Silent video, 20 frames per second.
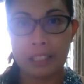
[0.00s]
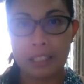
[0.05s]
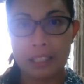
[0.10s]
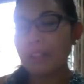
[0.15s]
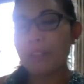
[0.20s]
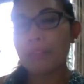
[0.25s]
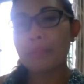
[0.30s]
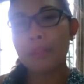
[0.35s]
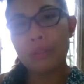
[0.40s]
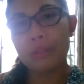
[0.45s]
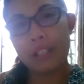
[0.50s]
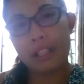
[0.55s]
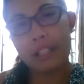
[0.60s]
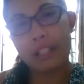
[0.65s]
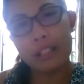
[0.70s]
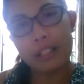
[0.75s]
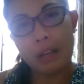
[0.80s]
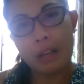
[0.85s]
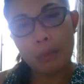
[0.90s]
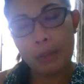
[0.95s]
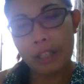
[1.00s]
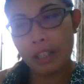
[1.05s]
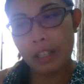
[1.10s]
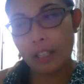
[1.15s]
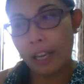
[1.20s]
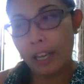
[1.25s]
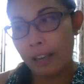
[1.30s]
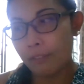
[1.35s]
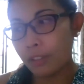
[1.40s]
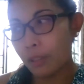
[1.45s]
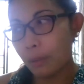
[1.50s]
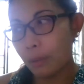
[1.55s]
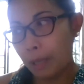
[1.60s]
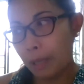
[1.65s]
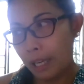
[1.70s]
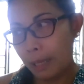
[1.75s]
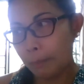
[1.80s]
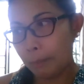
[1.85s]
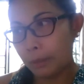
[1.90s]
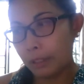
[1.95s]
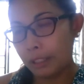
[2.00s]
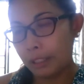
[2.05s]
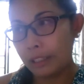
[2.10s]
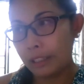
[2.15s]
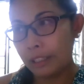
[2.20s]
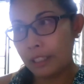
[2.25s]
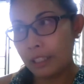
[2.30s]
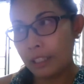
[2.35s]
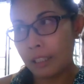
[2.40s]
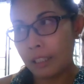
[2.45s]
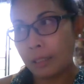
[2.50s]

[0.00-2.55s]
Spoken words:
It's one of those things that we have on the pipeline.